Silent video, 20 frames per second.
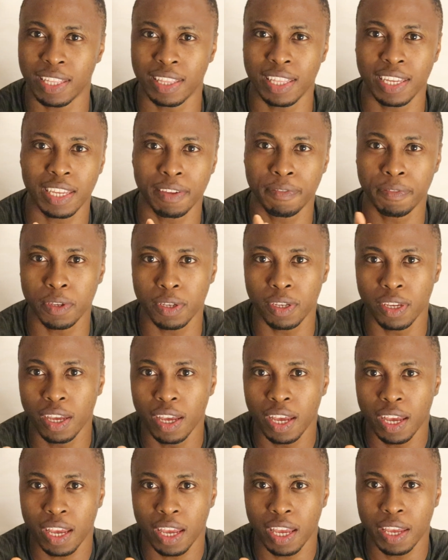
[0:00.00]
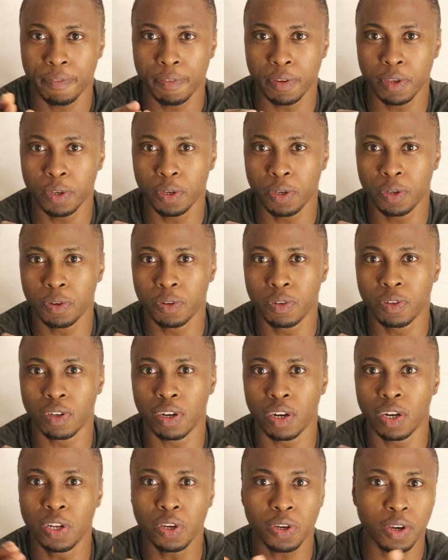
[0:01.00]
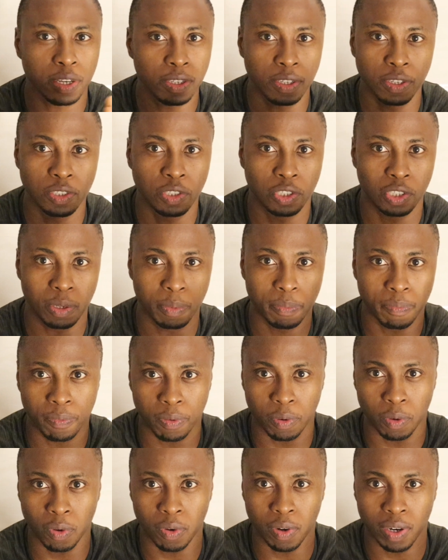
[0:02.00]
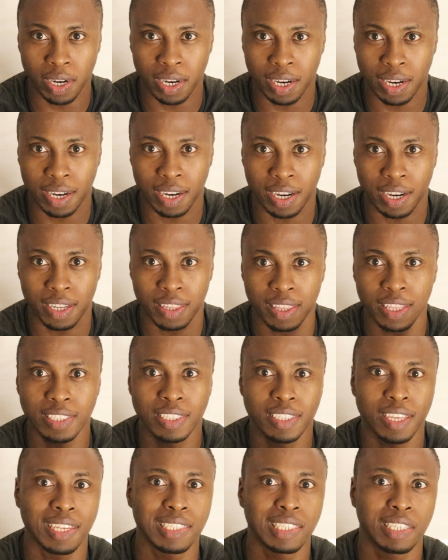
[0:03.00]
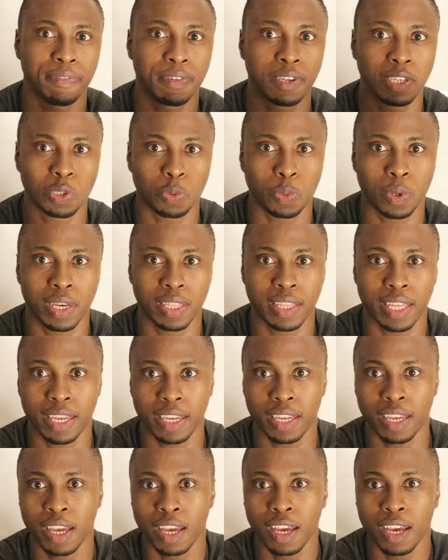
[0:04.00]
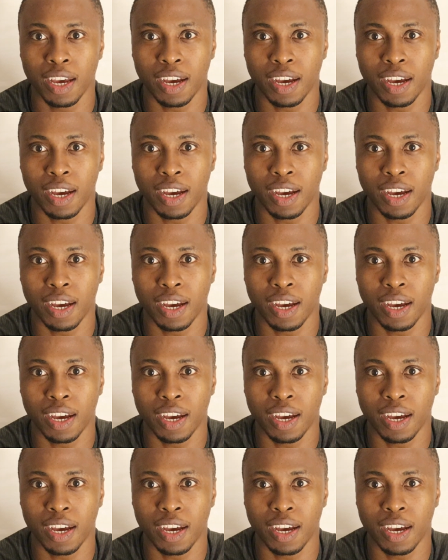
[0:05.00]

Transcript: I think if you look on YouTube for these interviews where they